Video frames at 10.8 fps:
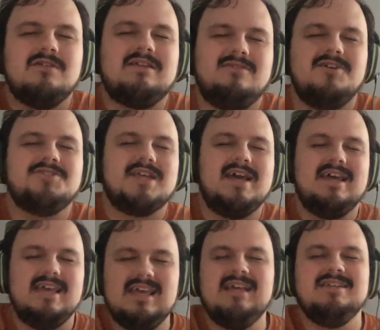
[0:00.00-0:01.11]
that does that
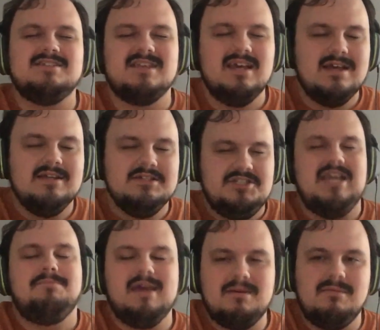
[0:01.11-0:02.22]
is
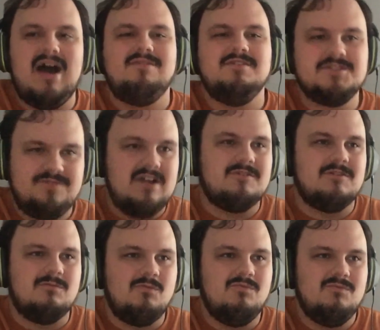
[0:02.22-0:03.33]
JPEGMAFIA's Veteran,
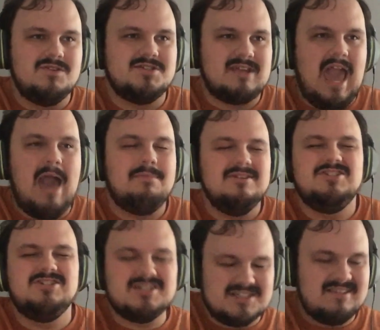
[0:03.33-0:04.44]
which happened
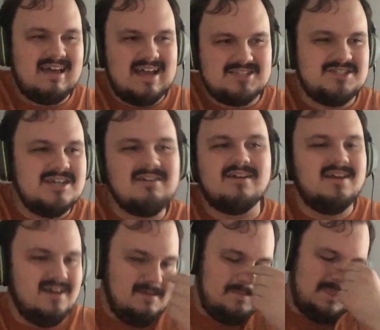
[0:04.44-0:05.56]
just last year.
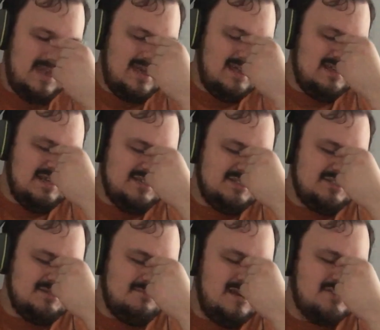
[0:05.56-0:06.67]
And it's just
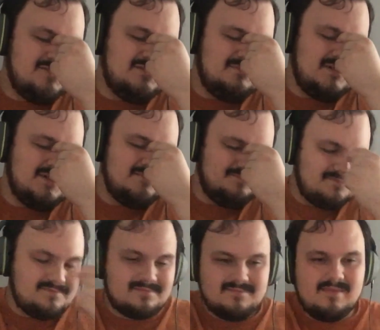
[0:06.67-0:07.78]
amazing to me
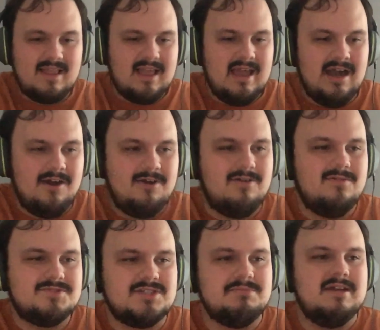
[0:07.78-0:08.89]
how
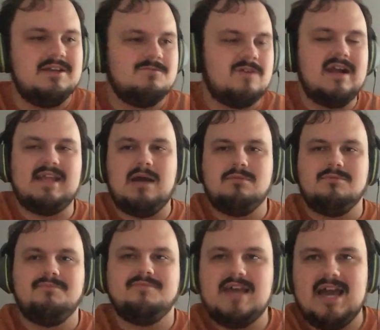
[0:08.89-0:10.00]
somebody can write an
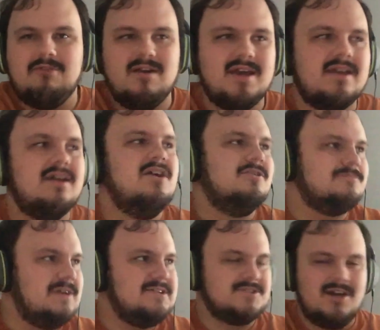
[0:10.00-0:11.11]
album that way,
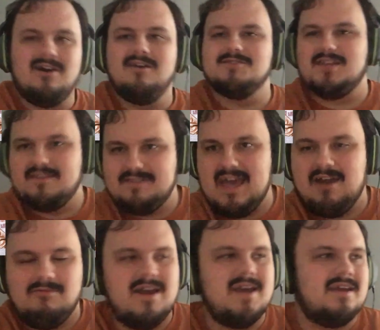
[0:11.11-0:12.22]
write songs that
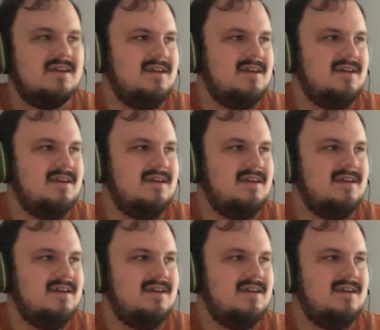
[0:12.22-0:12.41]
way.